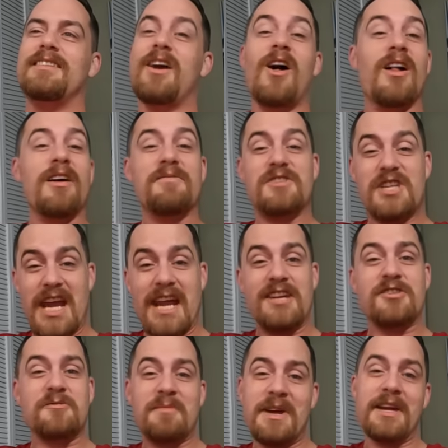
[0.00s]
Y'all have
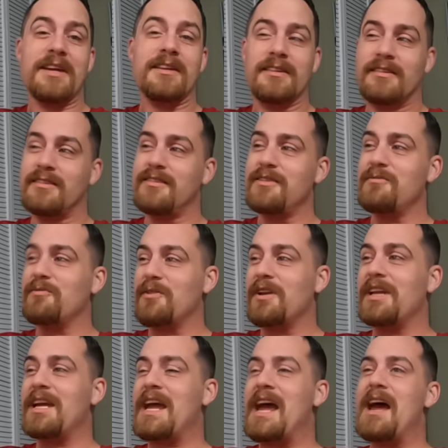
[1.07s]
changed me. You
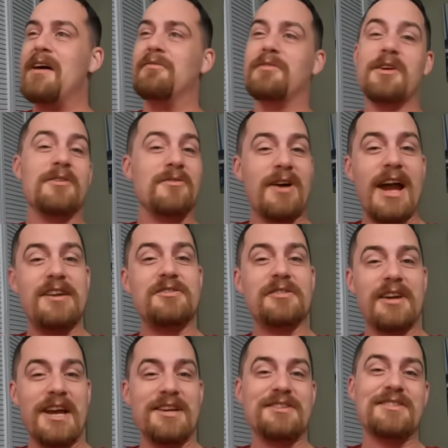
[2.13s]
really have.
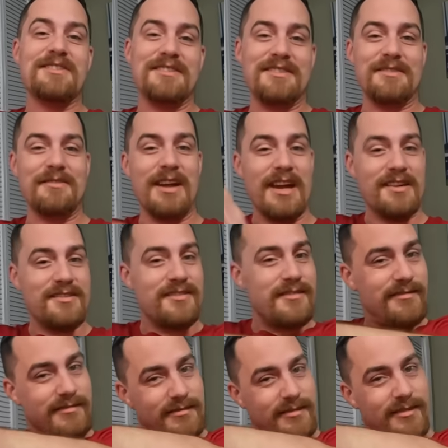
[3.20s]
Congratulations, you
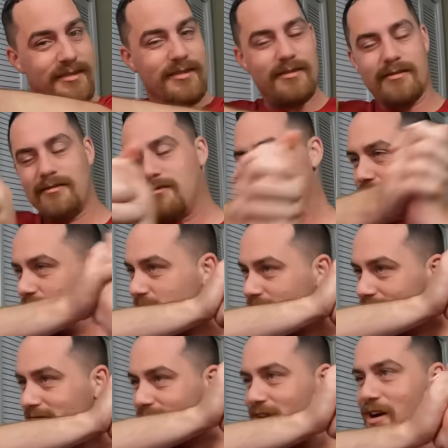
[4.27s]
guys.
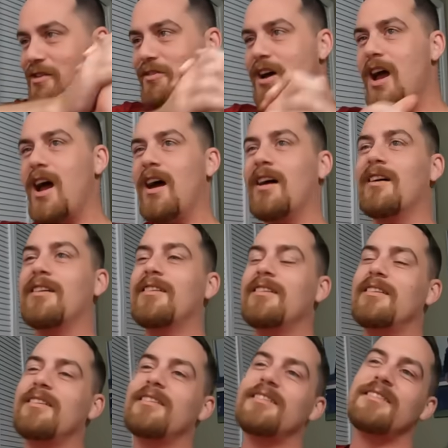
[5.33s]
Hurrah.
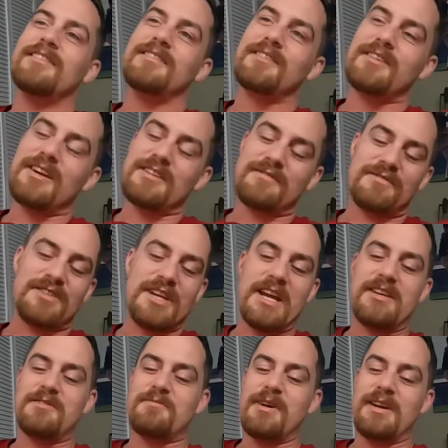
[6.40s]
You guys have
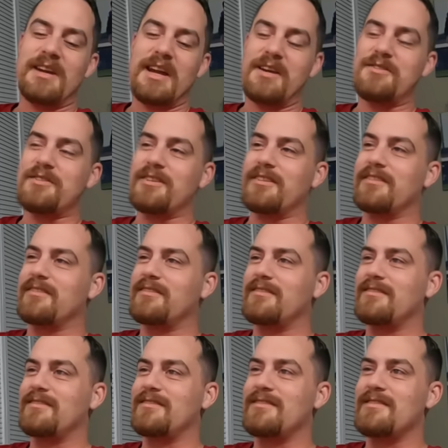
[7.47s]
changed my nature.
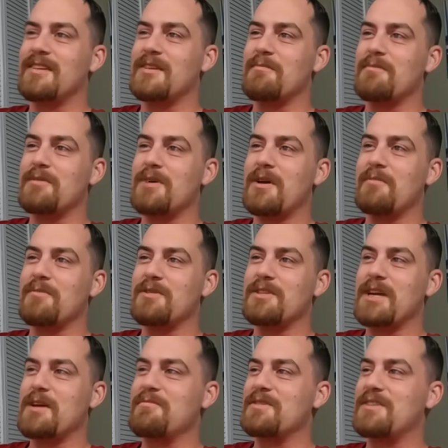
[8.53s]
Uh, I'm
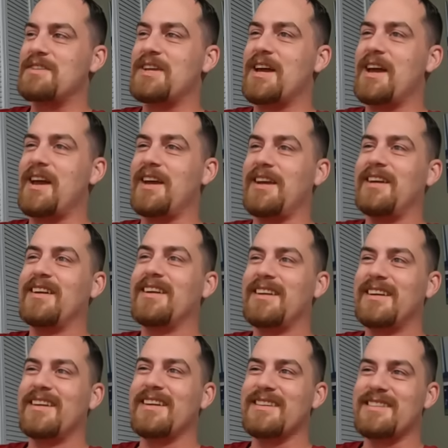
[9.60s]
ashamed to say,
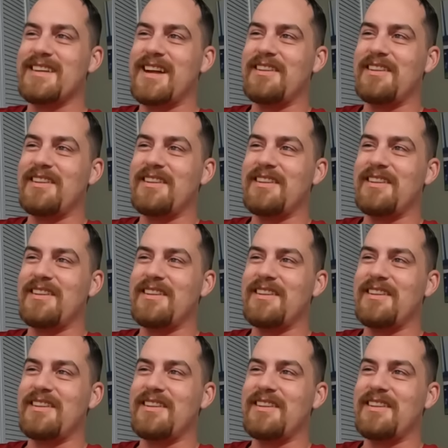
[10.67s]
because